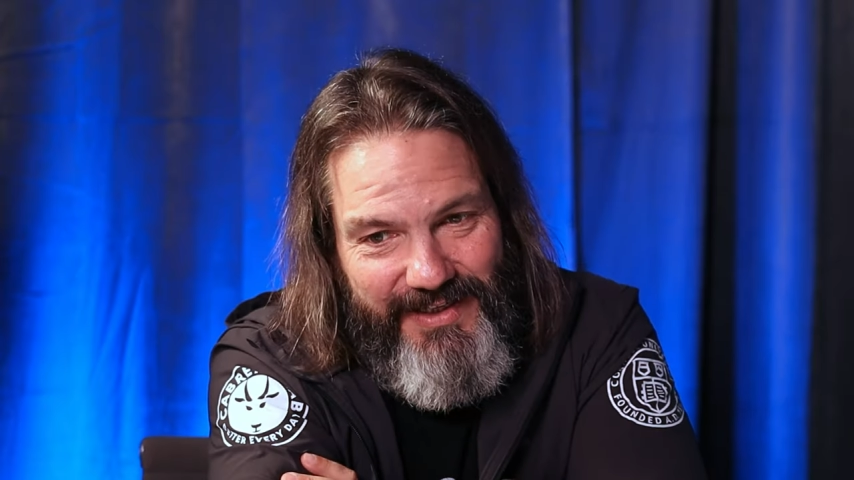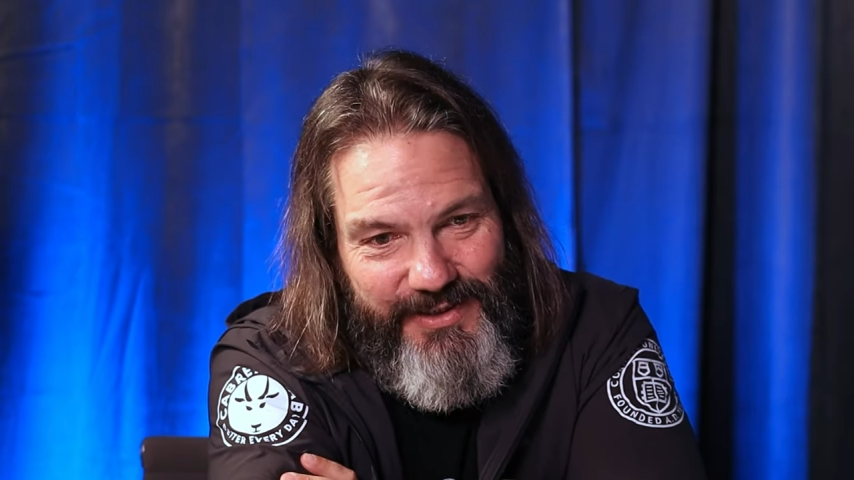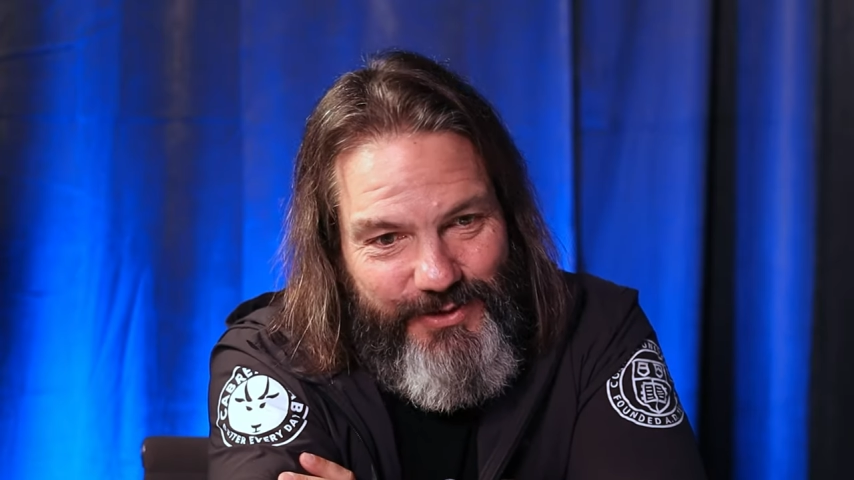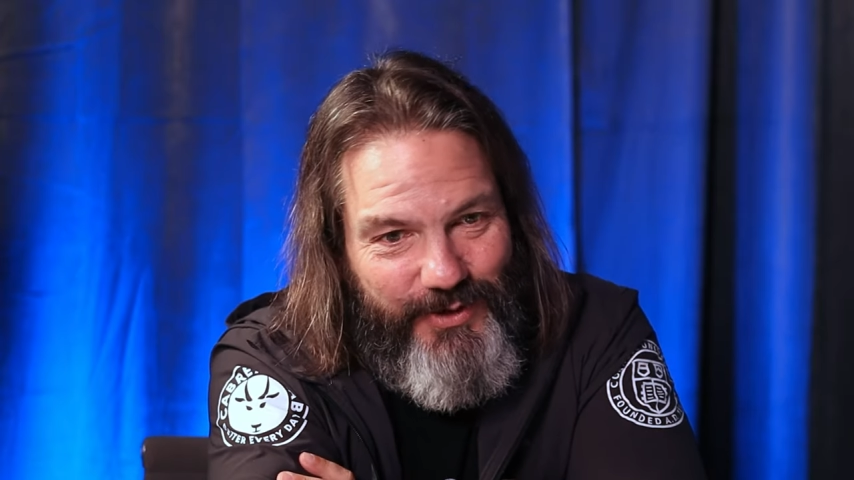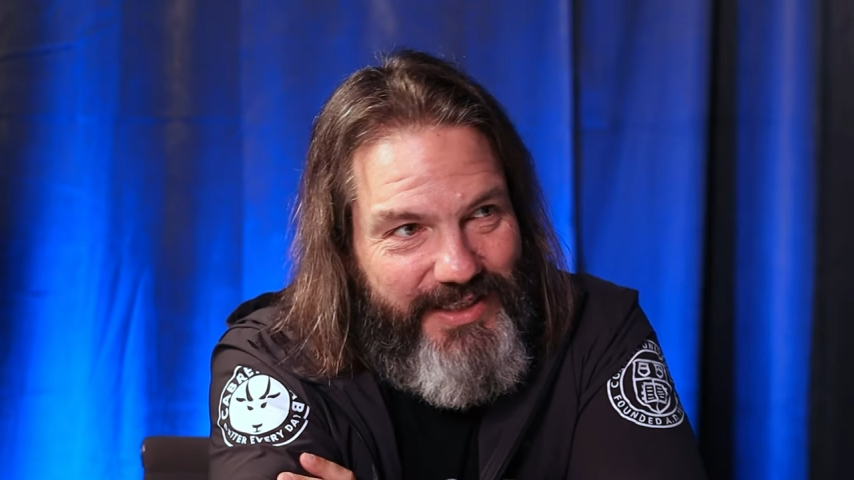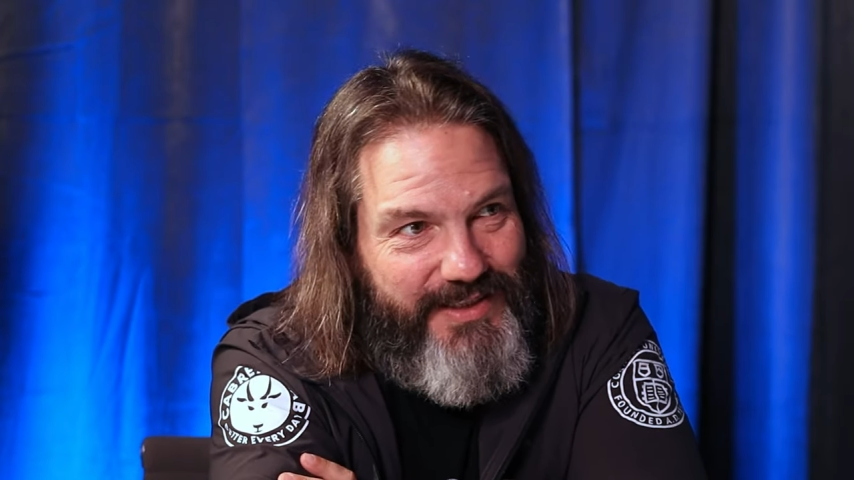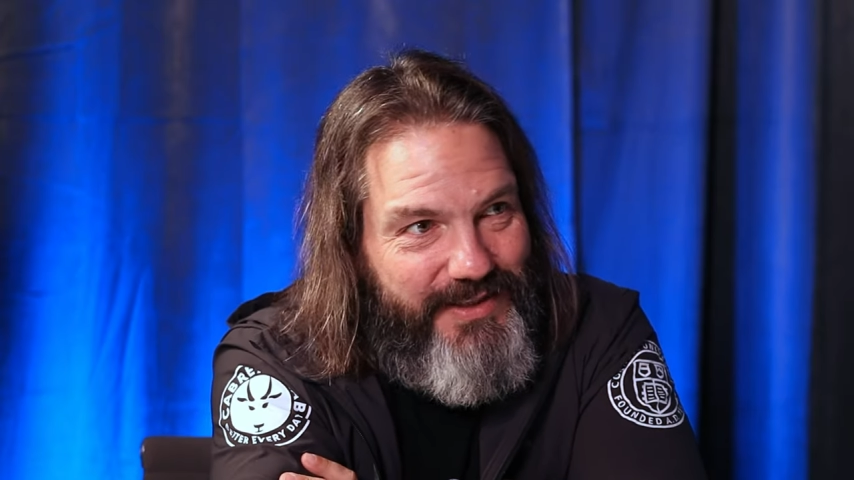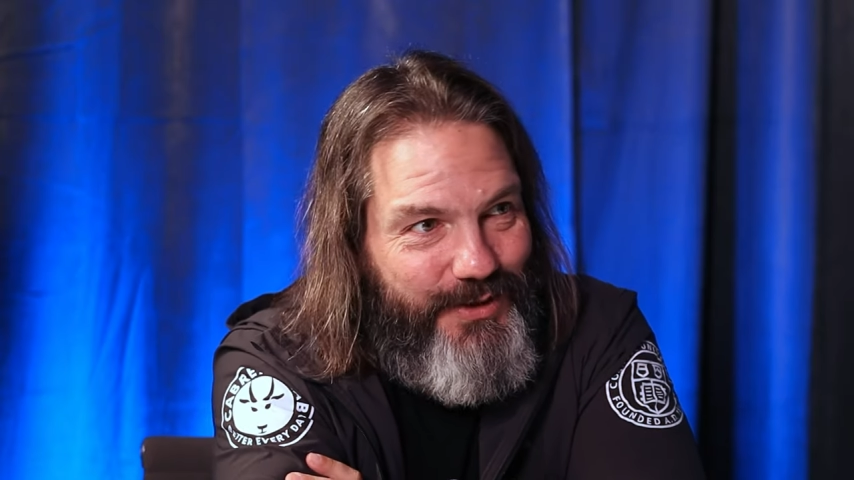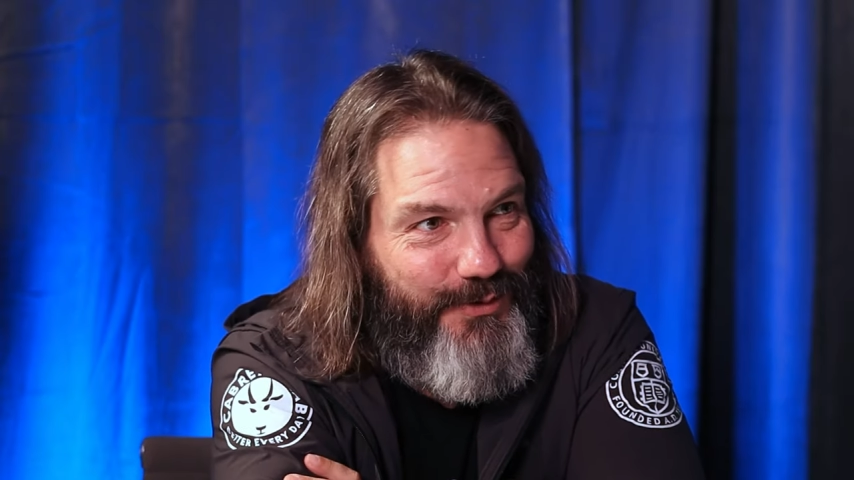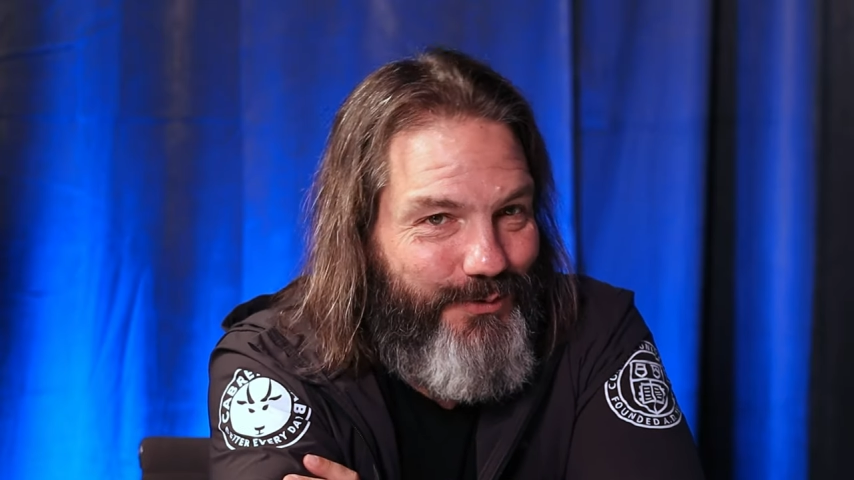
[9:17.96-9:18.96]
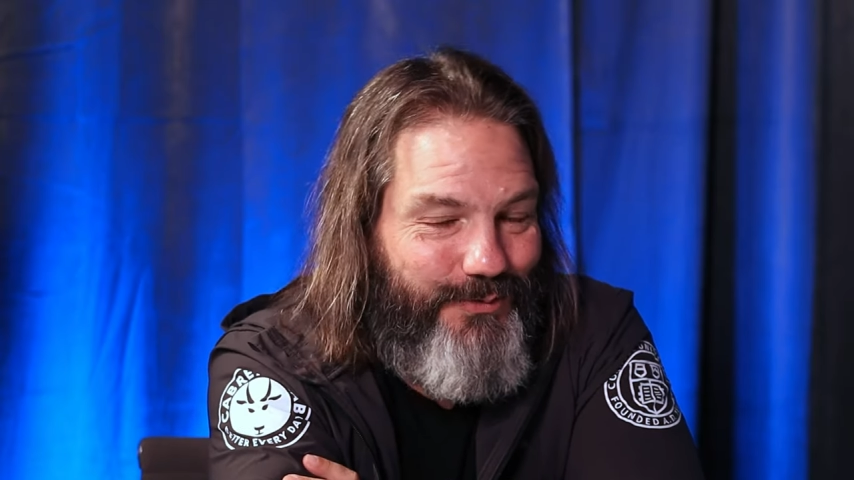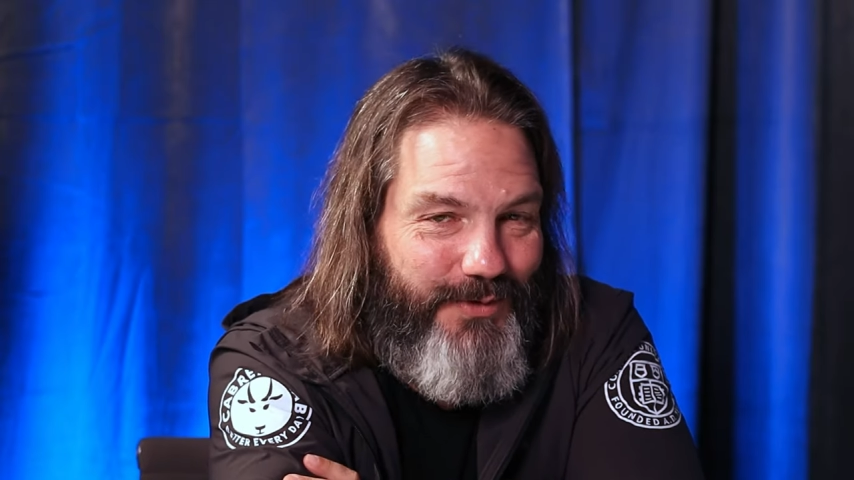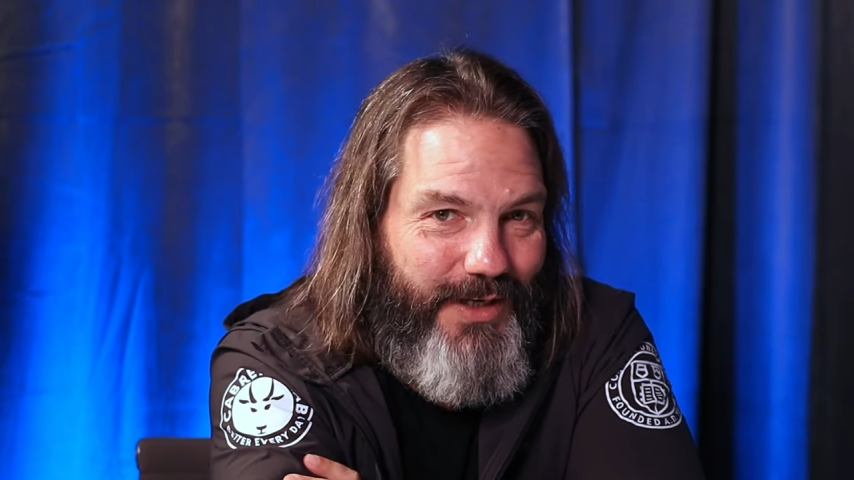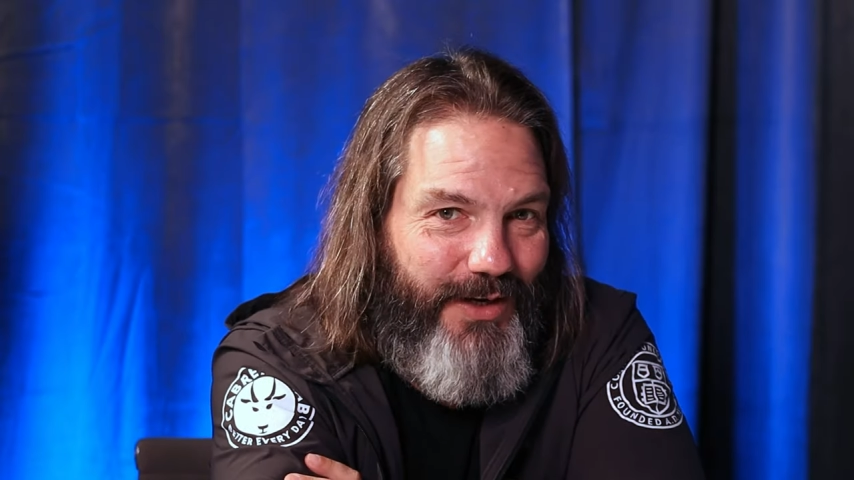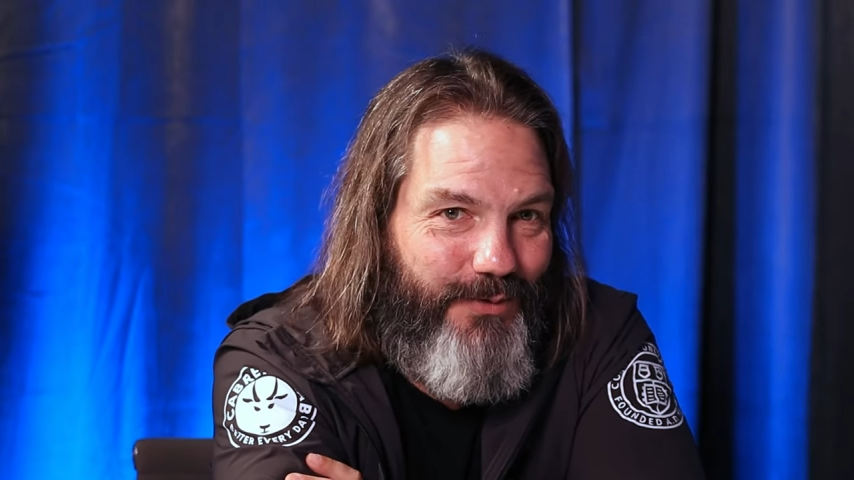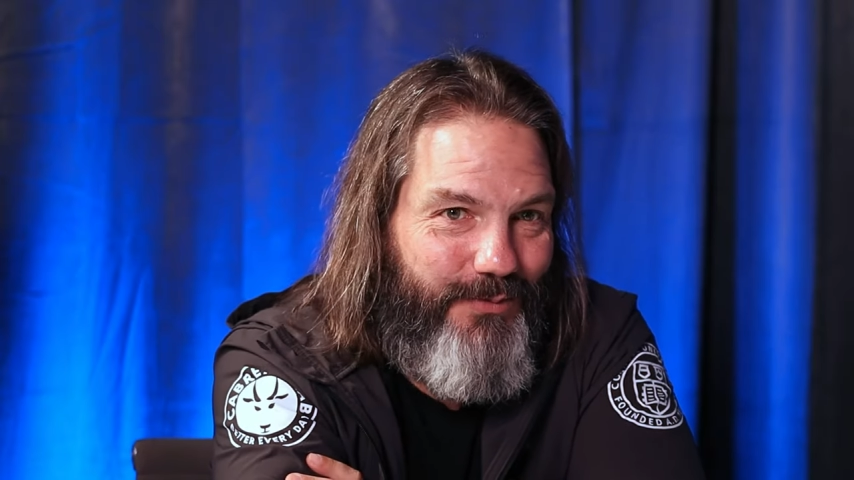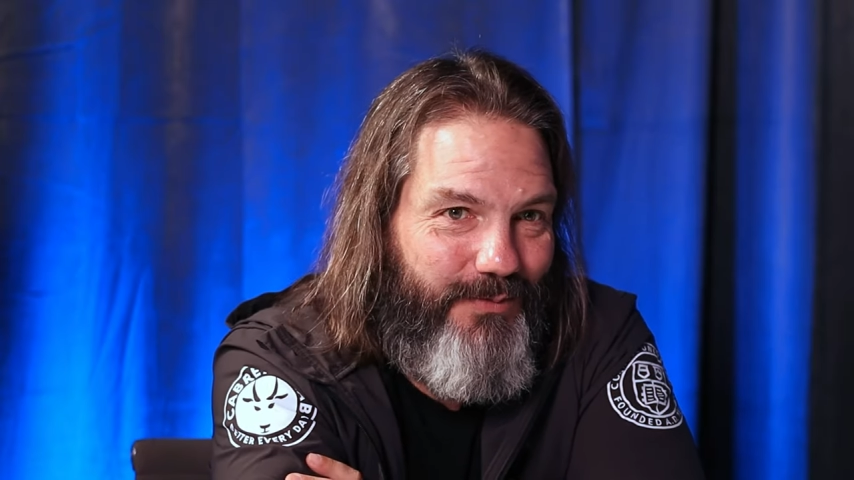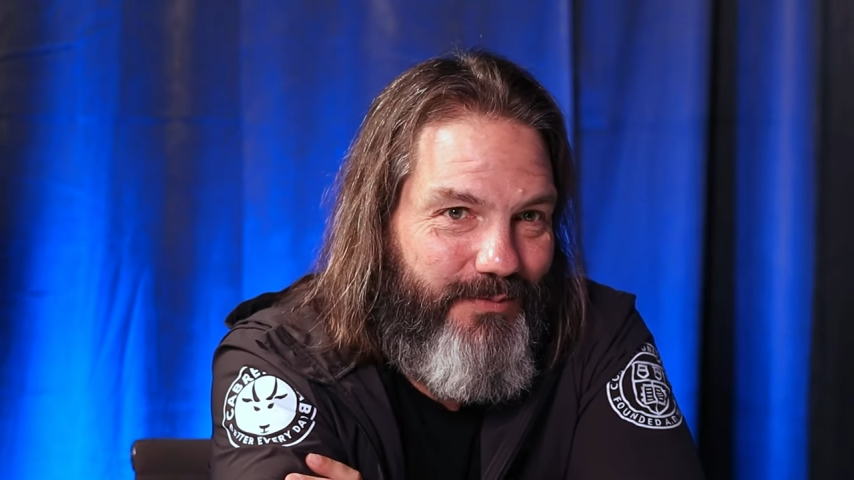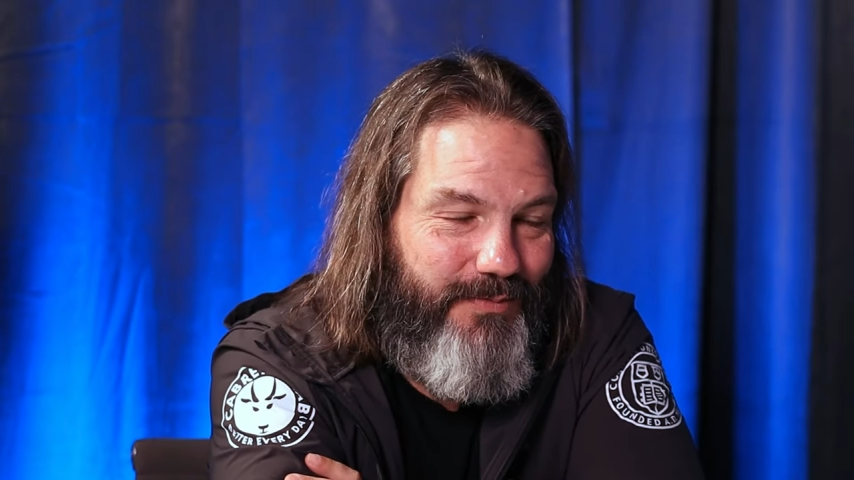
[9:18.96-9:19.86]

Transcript: strings to, you know,